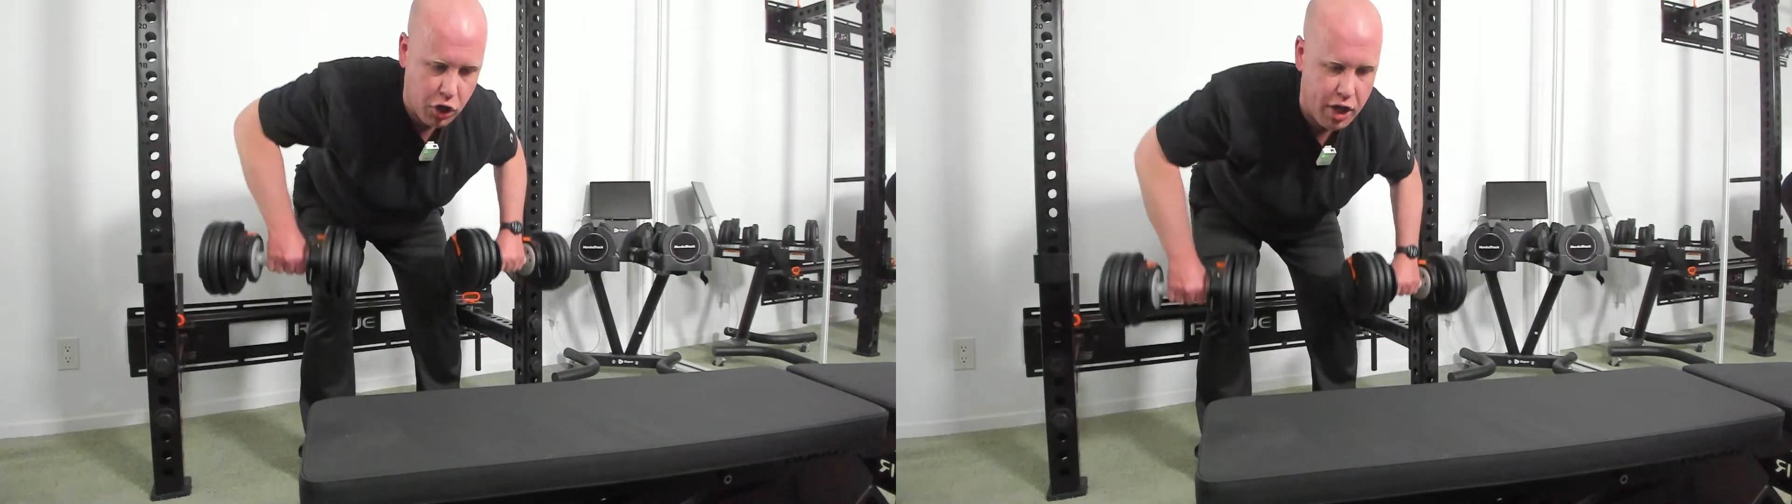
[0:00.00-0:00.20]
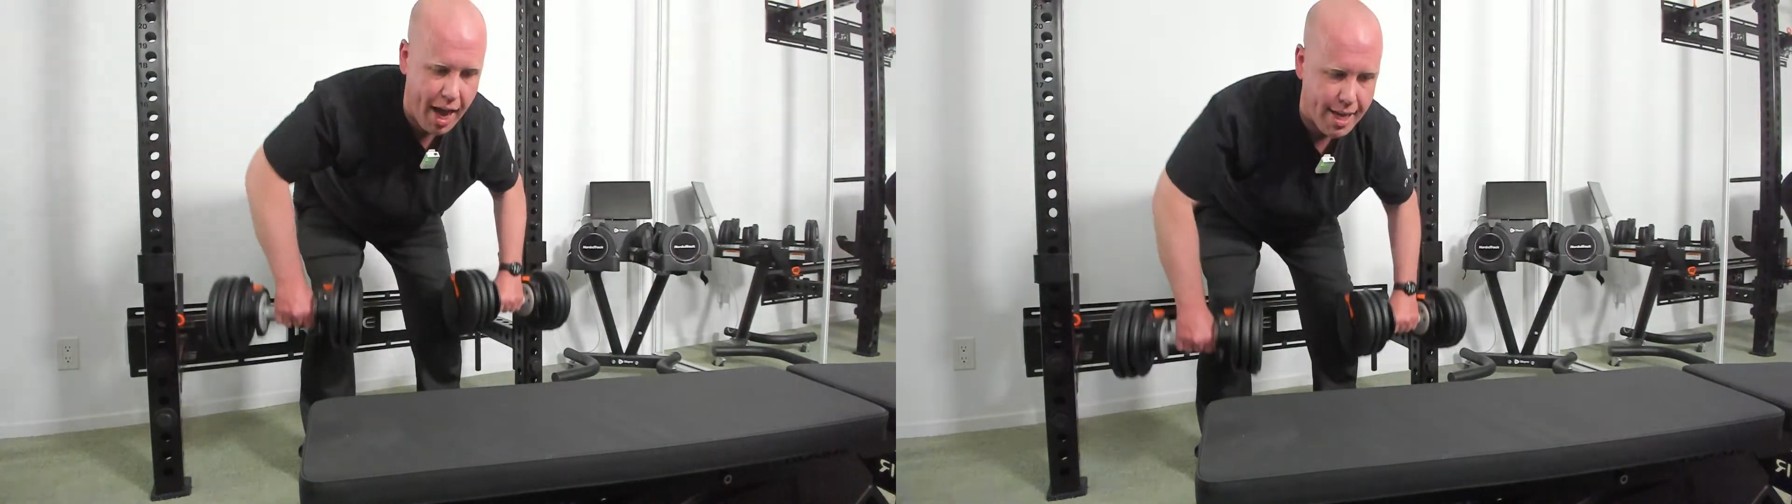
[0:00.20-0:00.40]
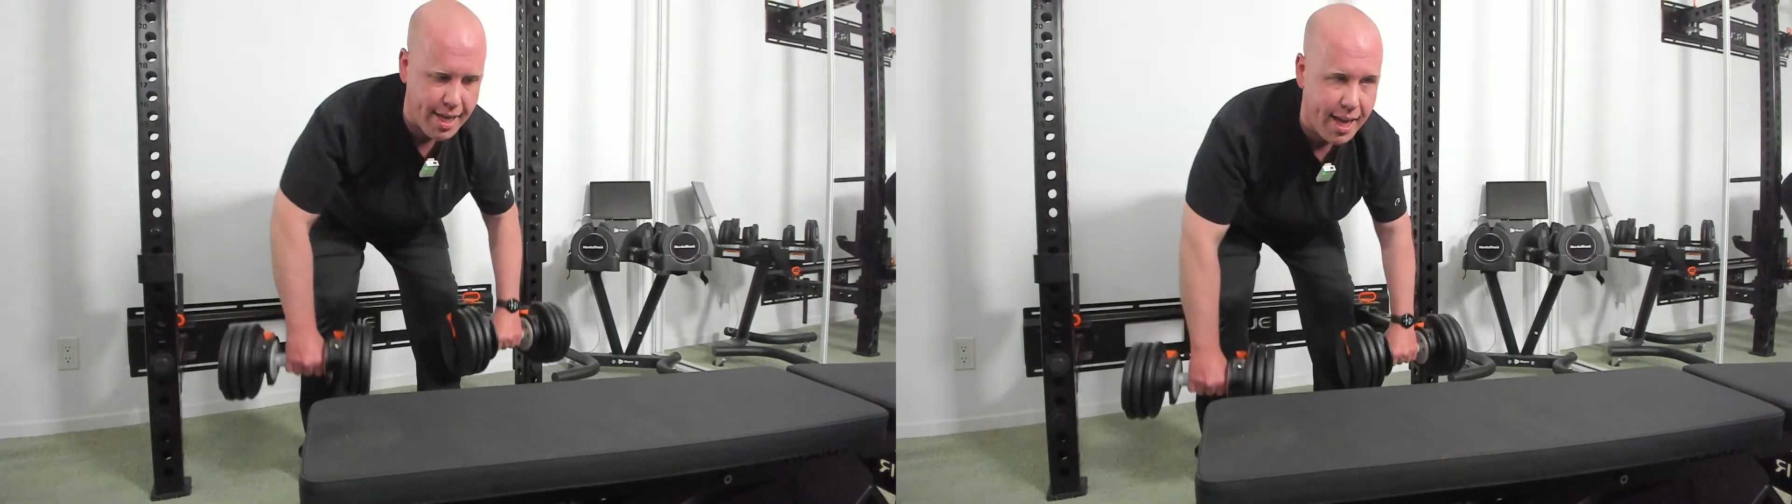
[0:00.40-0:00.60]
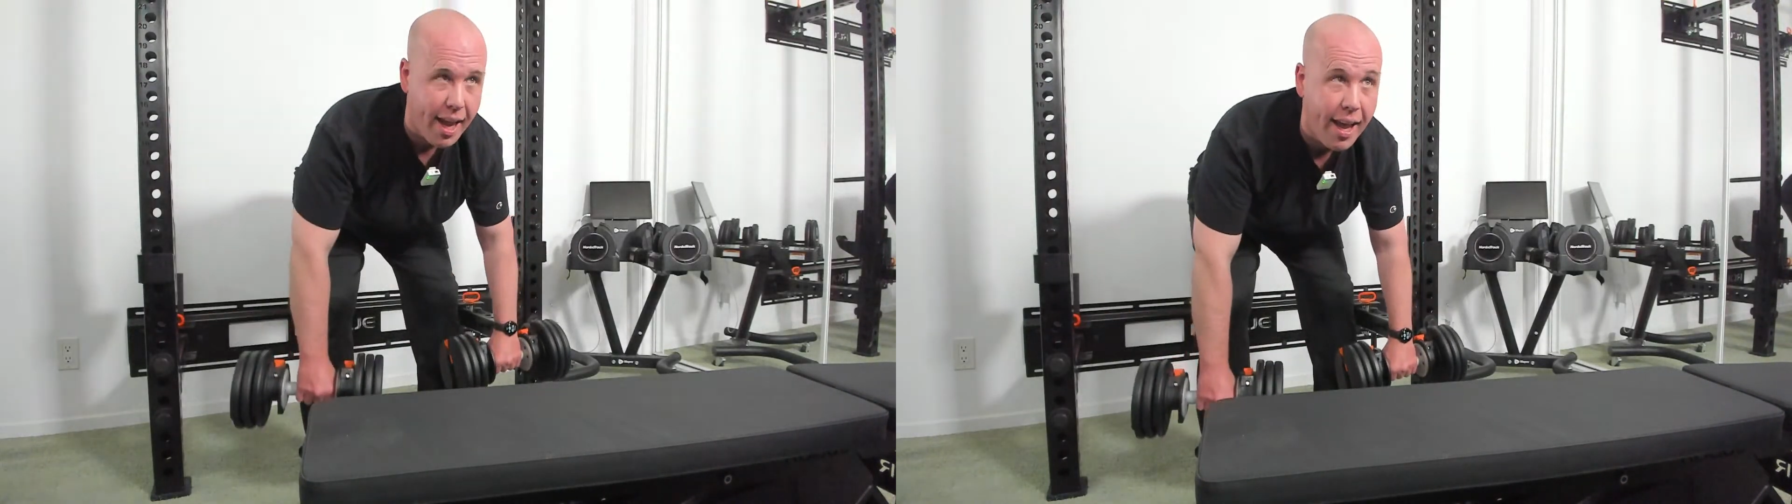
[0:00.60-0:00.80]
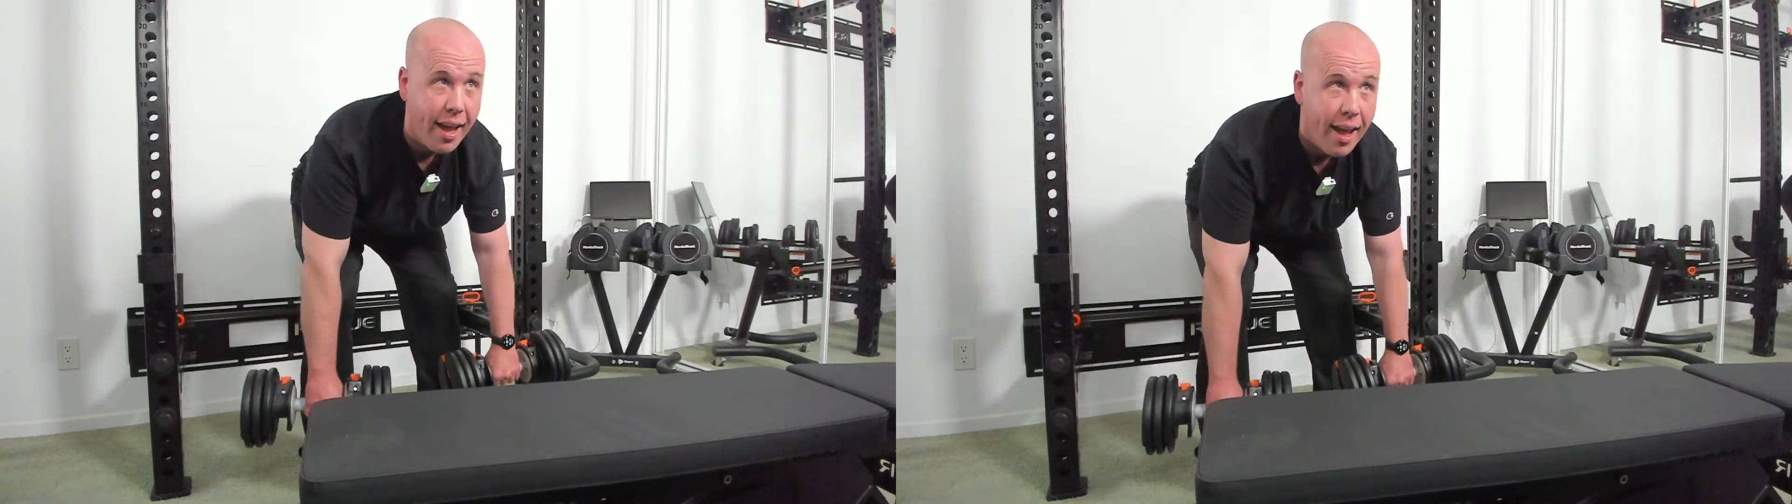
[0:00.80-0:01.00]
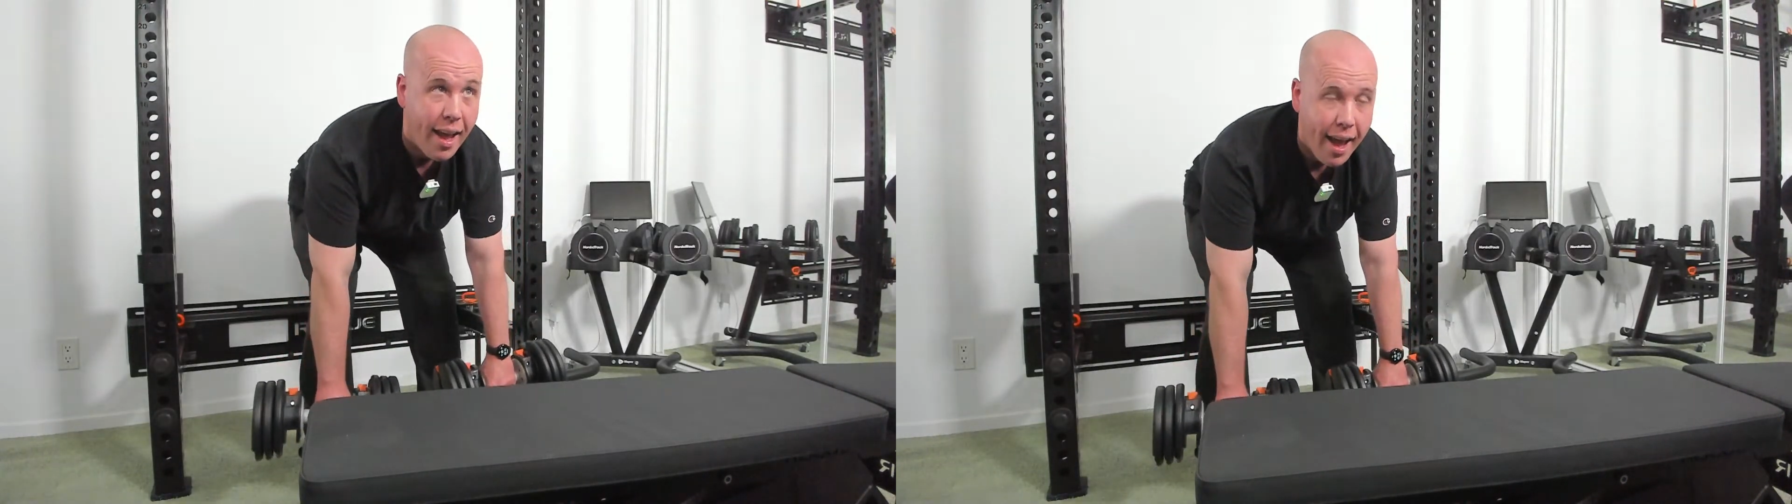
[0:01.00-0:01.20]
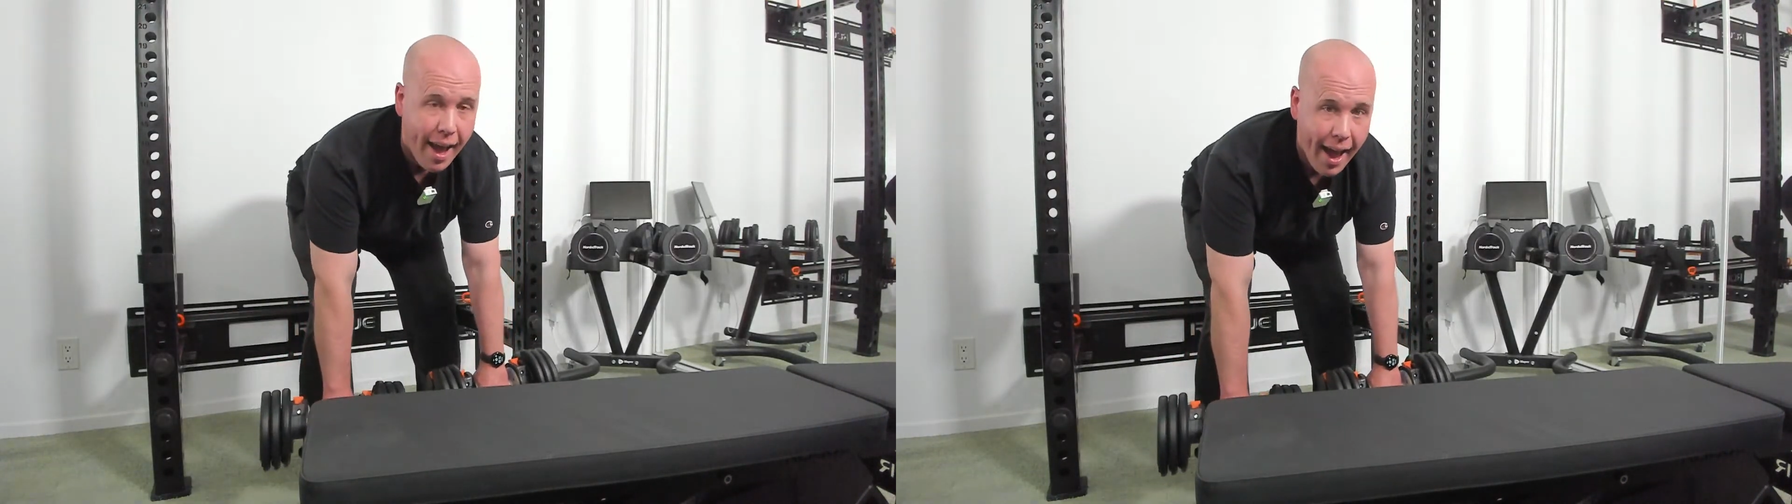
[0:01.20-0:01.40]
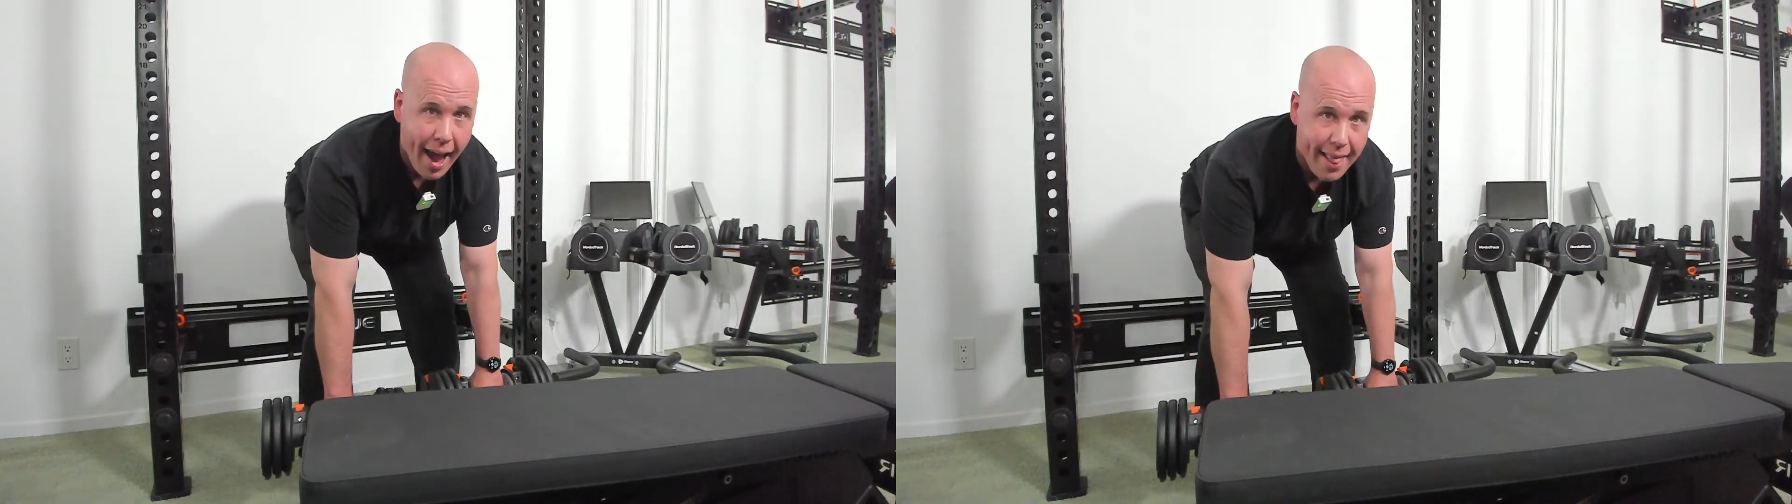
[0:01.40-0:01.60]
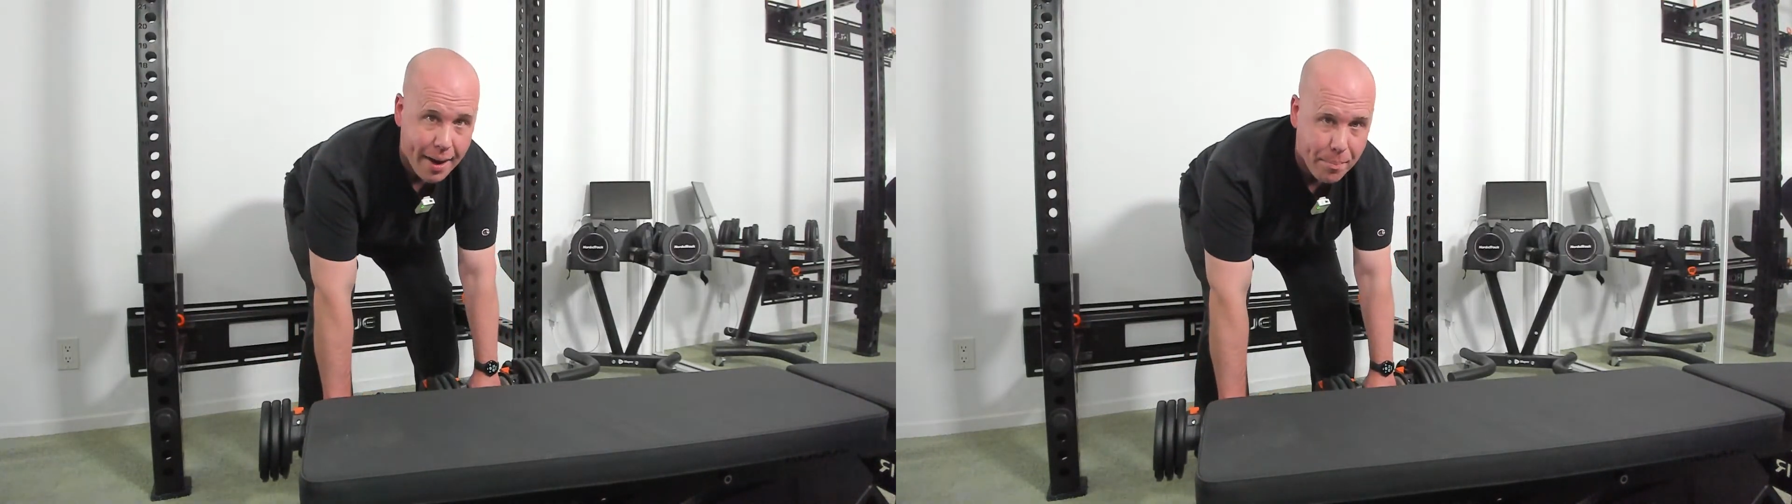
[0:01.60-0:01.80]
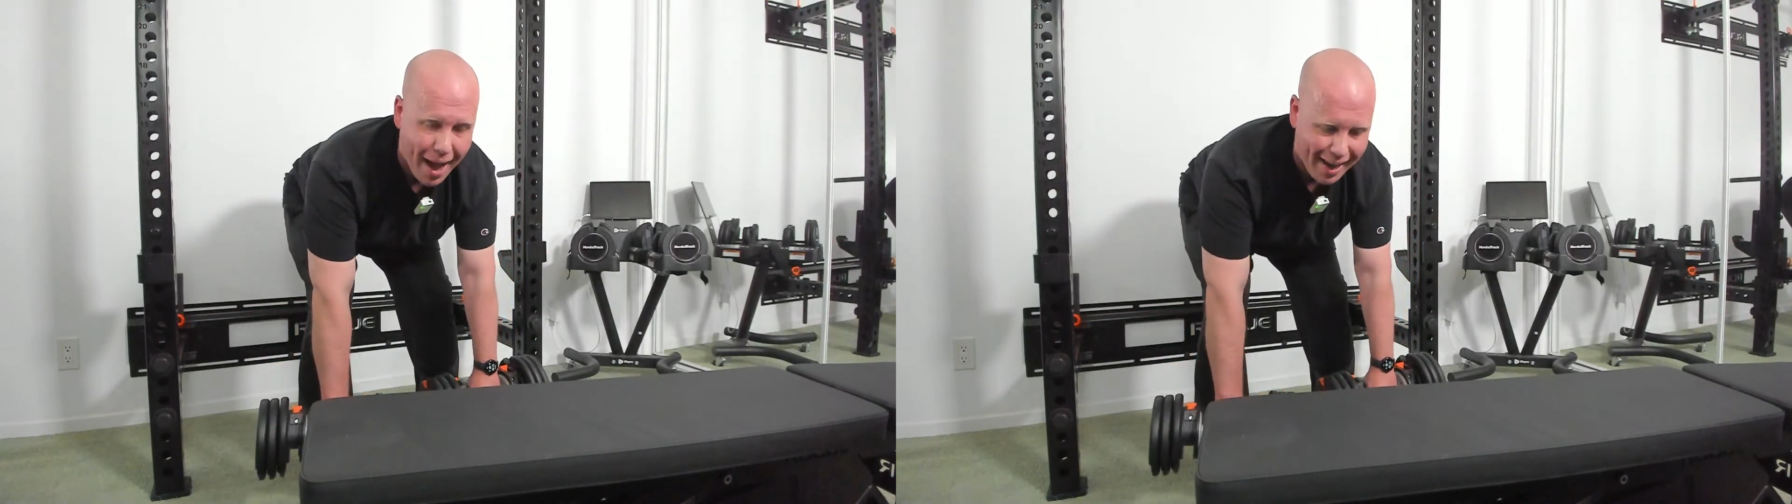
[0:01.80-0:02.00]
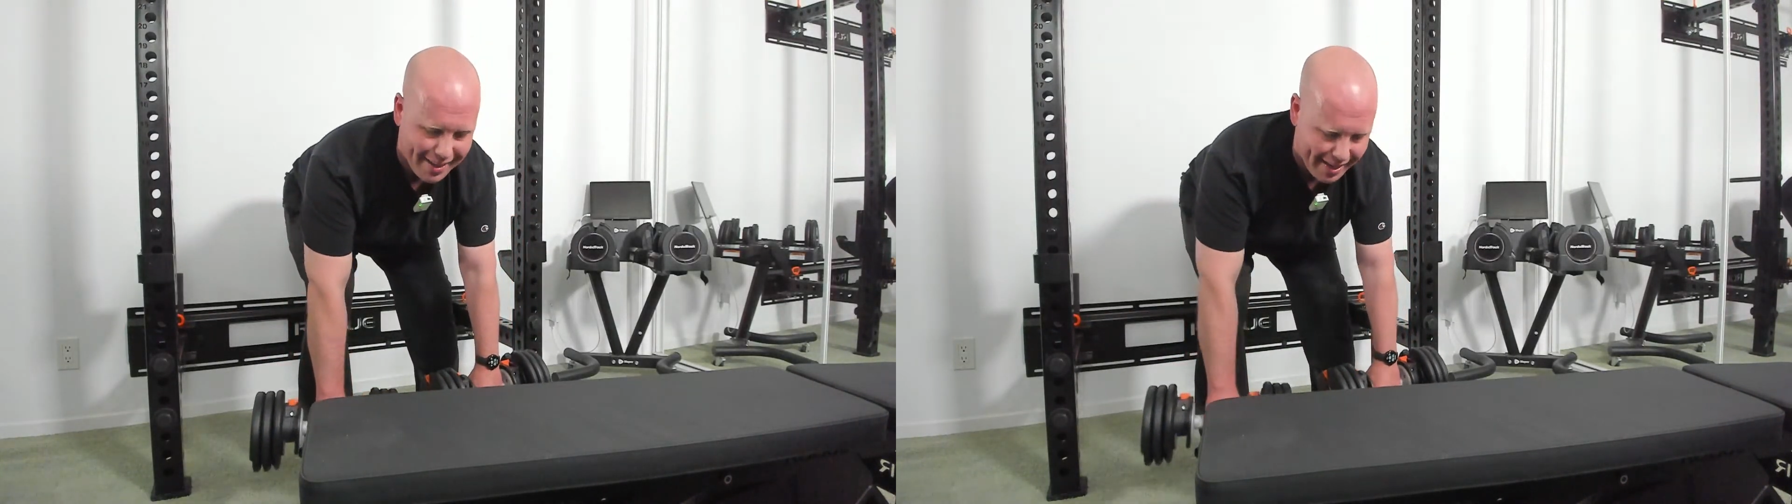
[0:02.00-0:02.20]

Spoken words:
chest, and then back